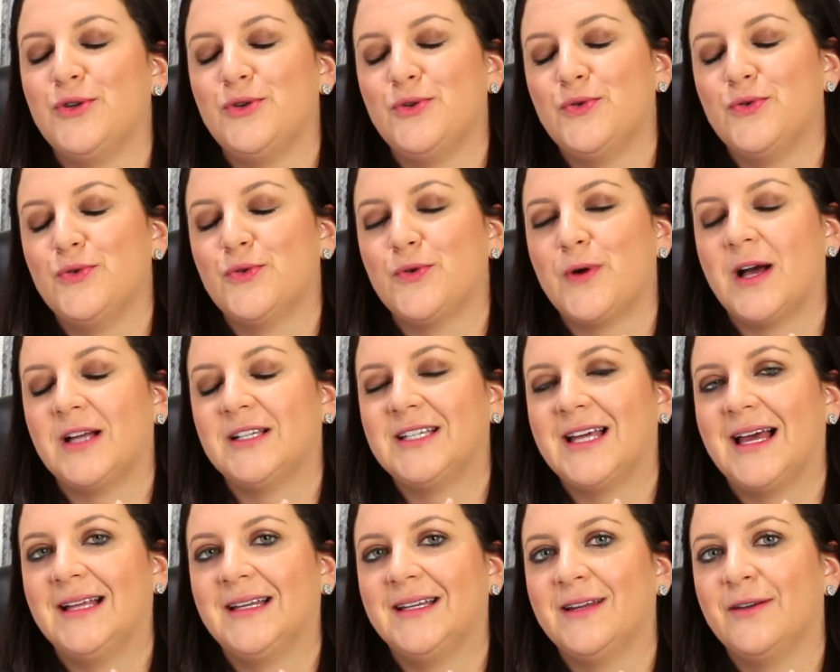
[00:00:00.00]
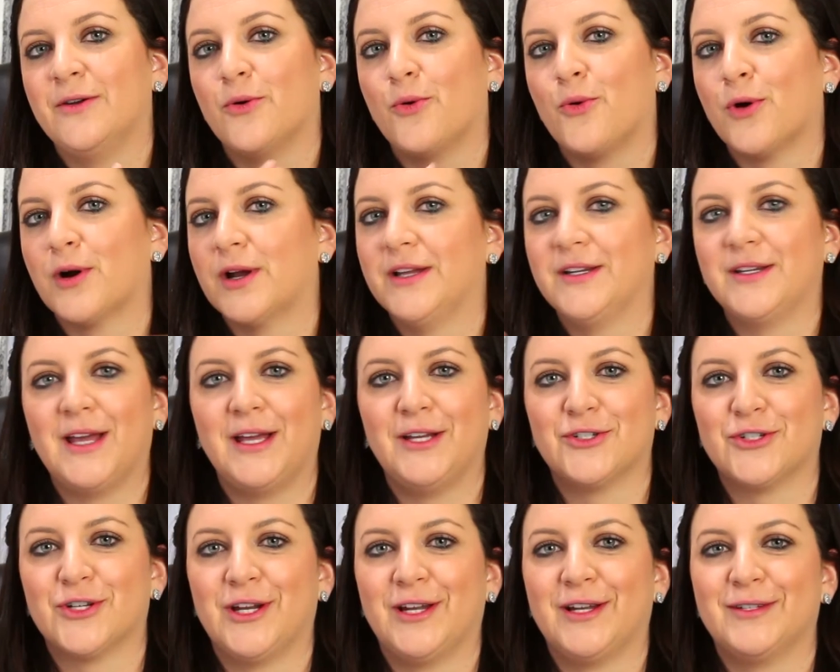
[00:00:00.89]
you attend an
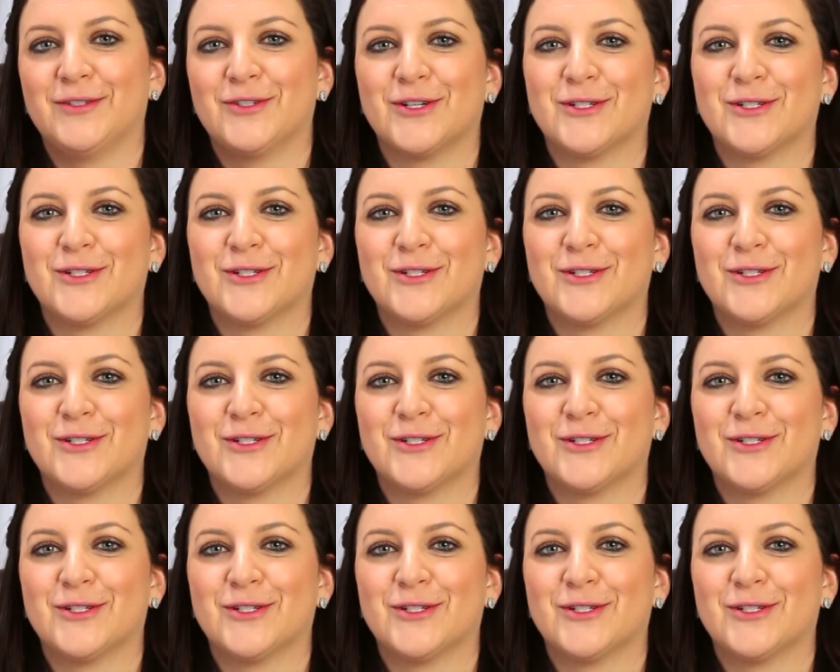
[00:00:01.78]
orientation,